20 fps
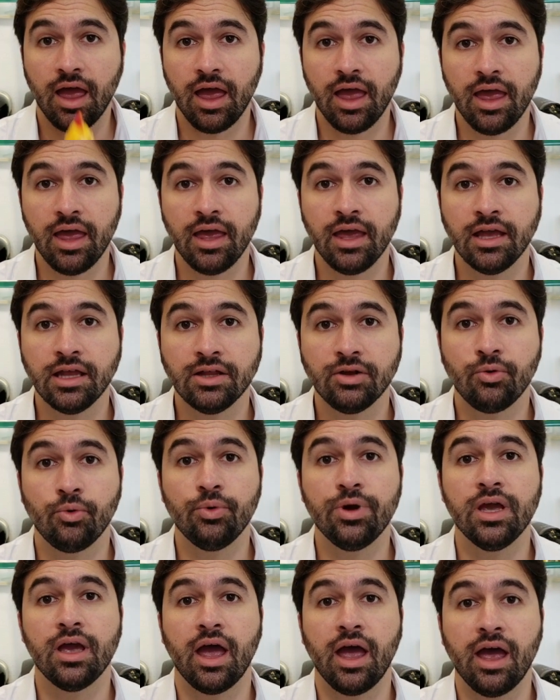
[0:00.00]
and
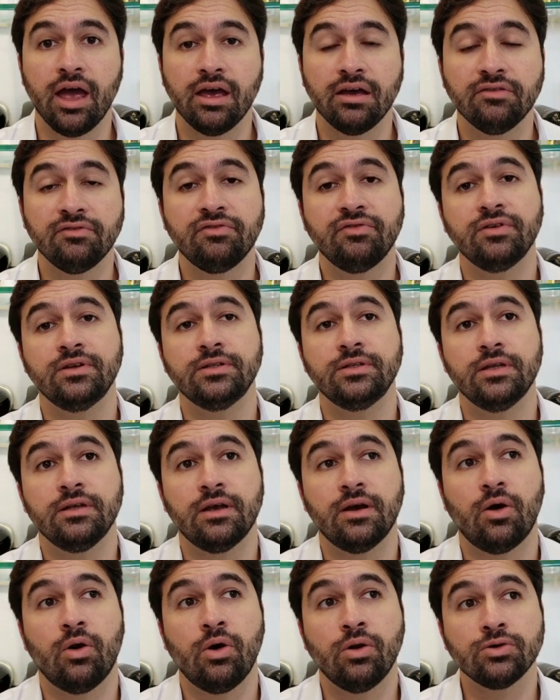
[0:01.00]
we have
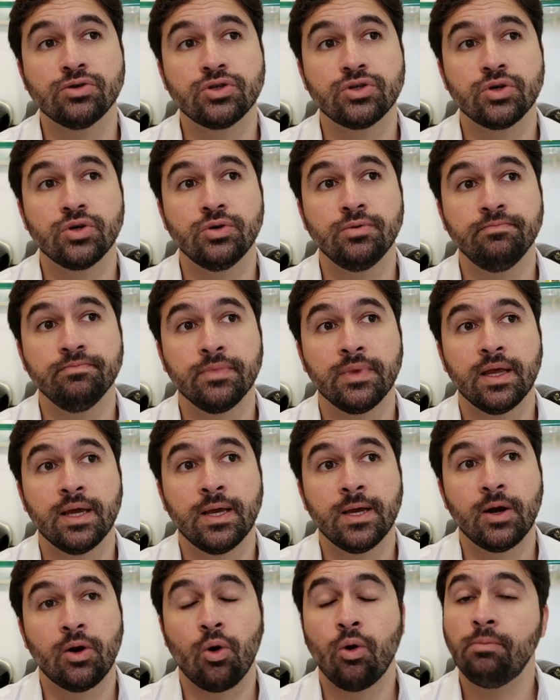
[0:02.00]
also
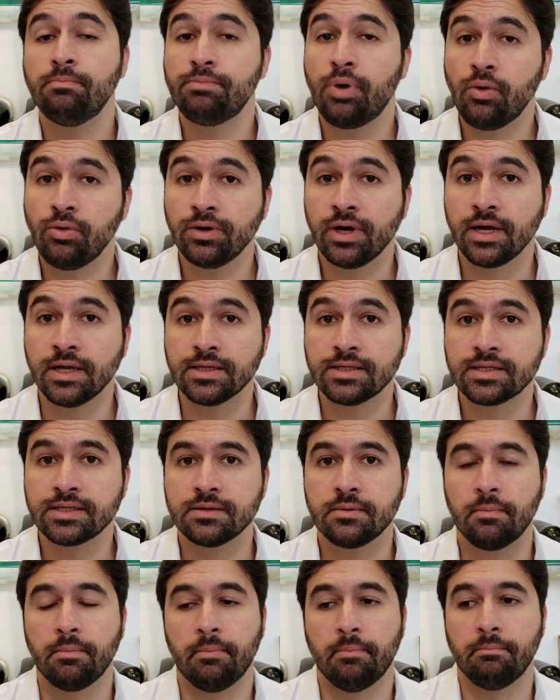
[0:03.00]

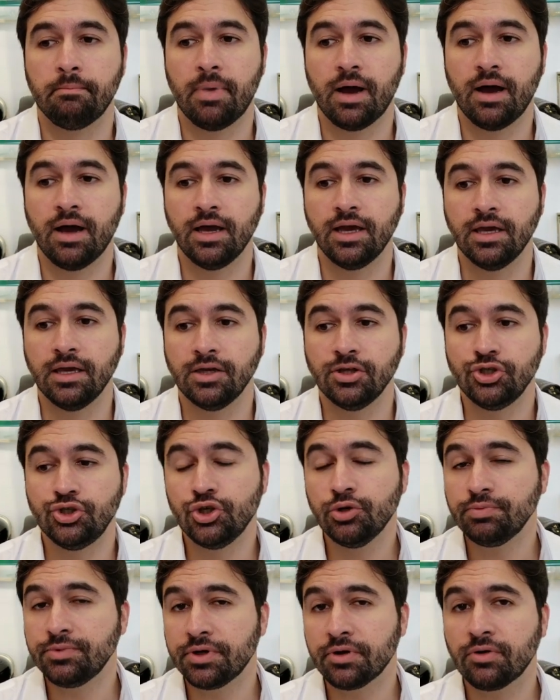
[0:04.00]
components by
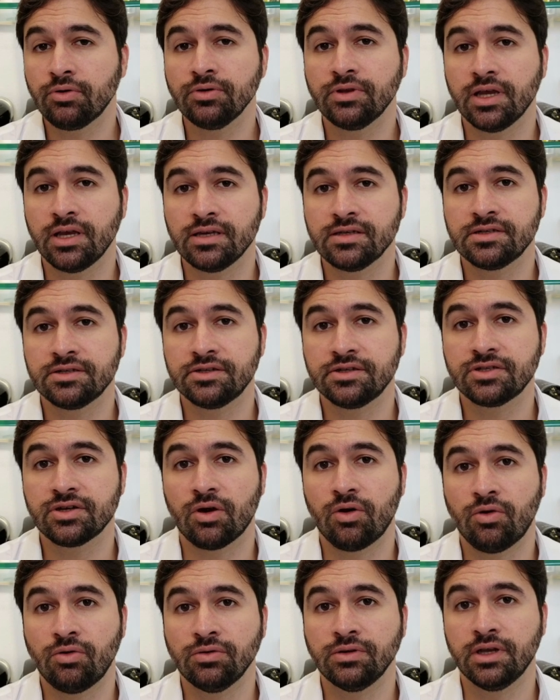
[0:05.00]
Jupiter
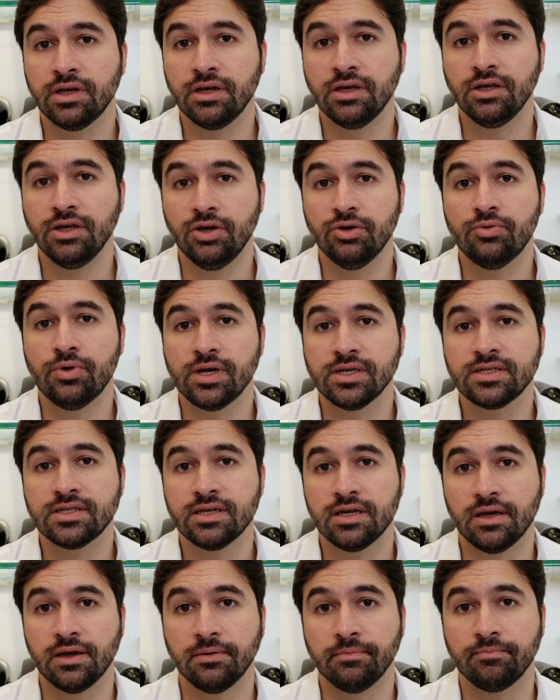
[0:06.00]
condensers on the
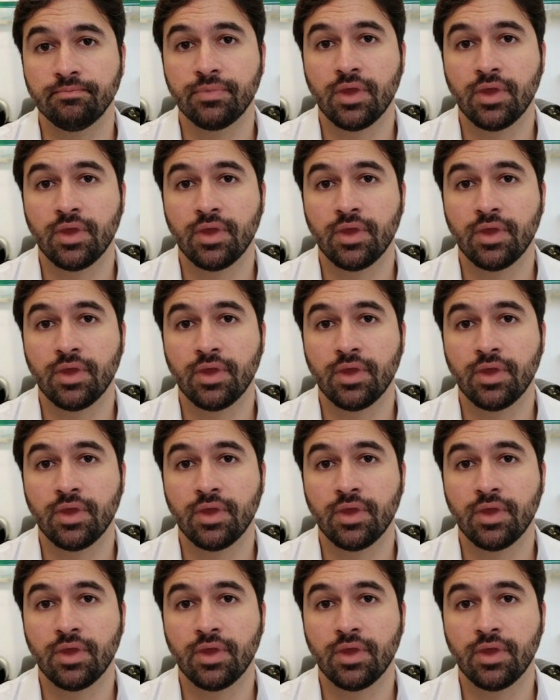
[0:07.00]
USA.